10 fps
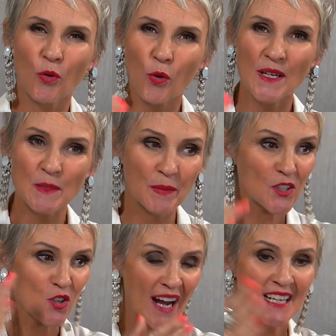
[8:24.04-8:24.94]
So always
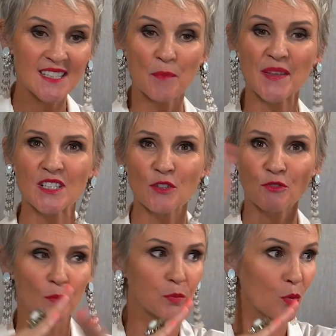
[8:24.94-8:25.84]
be trying something
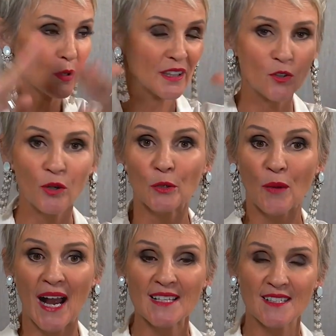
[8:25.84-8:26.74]
different. Broaden your
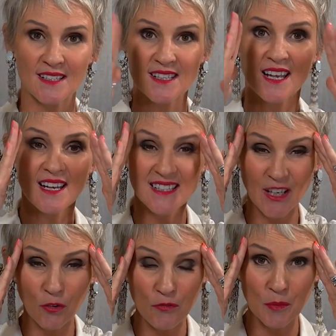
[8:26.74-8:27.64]
horizons.
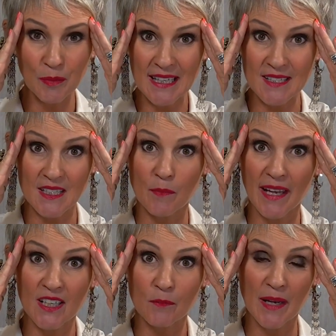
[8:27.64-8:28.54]
Take off the blinkers and
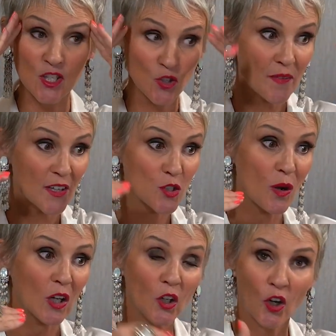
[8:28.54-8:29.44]
make sure that
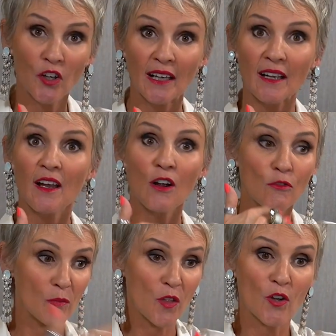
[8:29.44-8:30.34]
you are learning
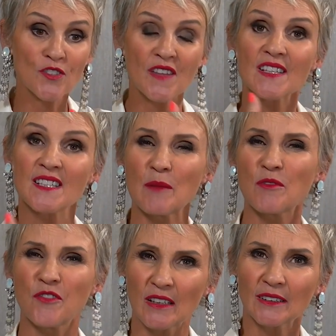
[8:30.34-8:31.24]
from those in the
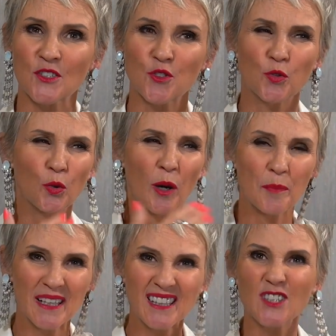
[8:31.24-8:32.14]
same field as you, who
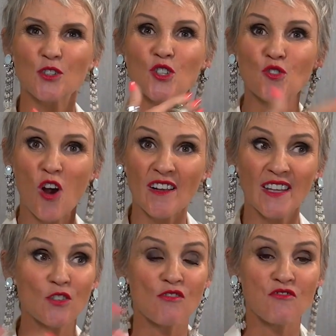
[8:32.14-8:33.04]
are better than you,
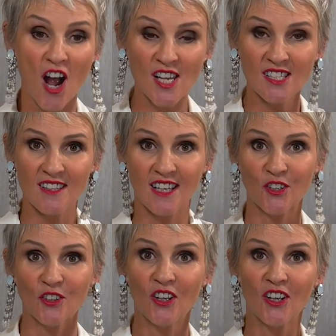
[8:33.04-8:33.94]
stronger than you, faster
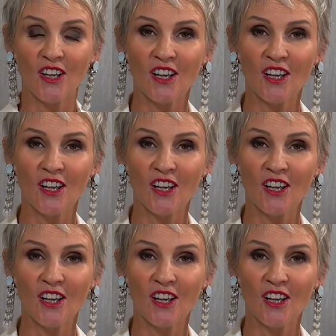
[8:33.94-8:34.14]
than you.